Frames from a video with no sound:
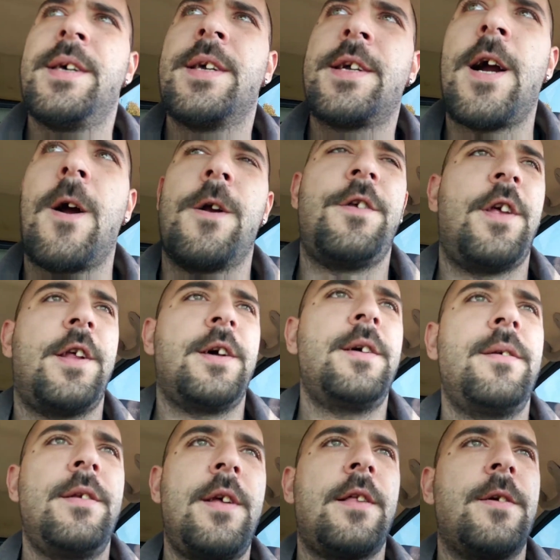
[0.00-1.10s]
The car's at
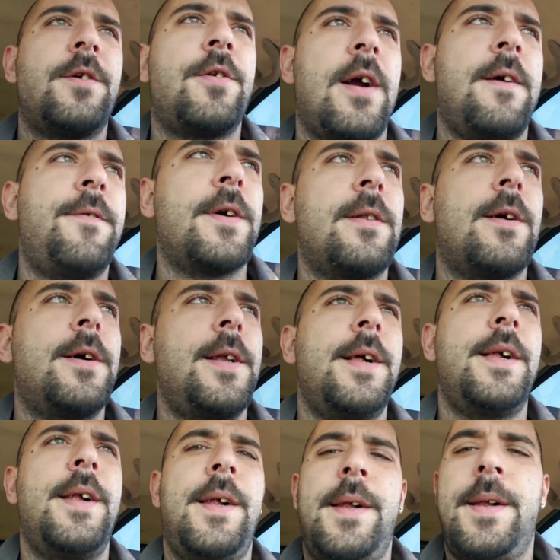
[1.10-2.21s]
another traffic light.
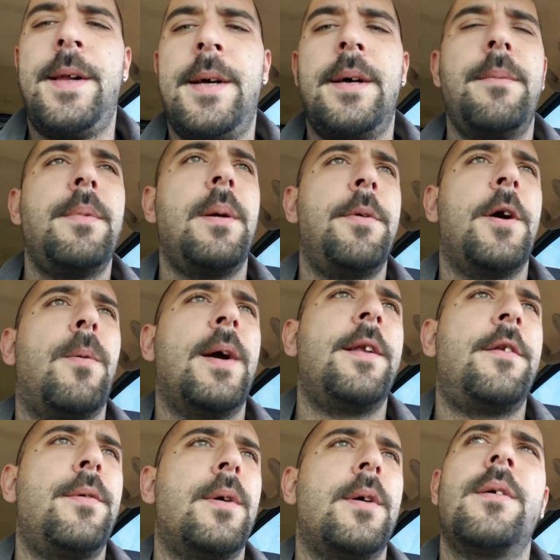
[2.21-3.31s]
Maybe I'll wait
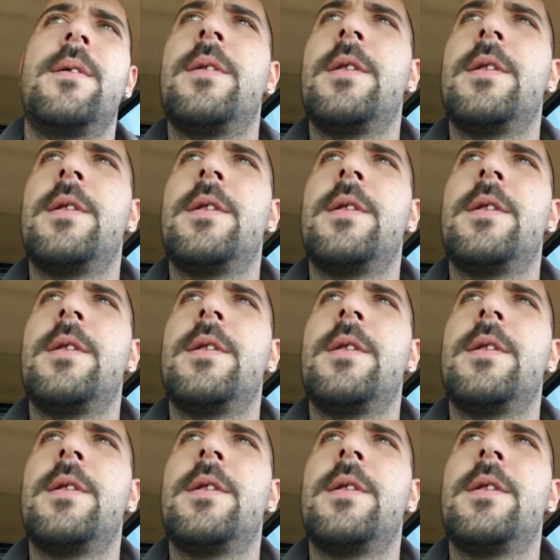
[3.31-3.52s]
to a